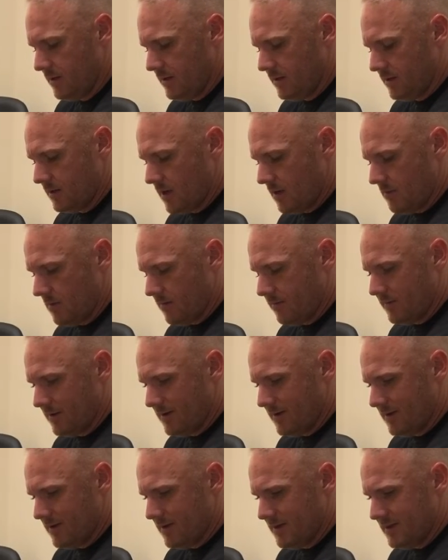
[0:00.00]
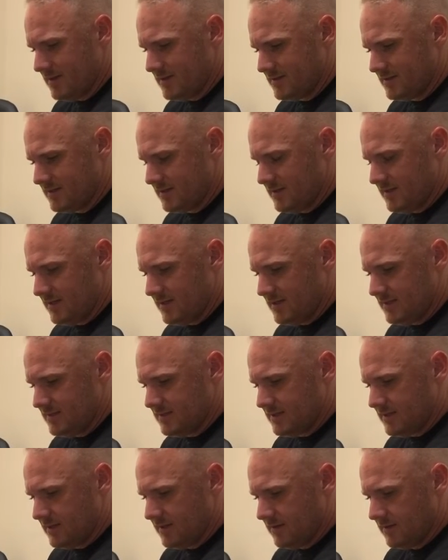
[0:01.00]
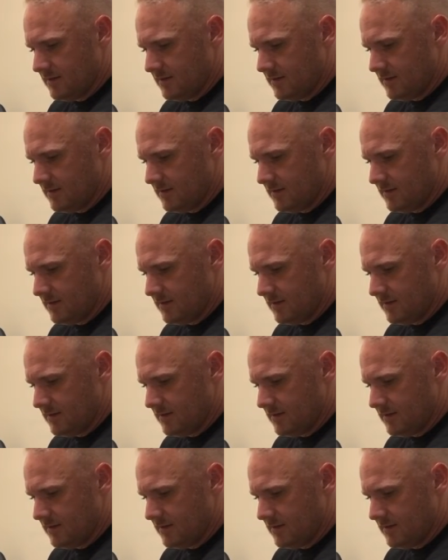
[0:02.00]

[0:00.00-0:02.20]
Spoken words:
and come up nice and easy.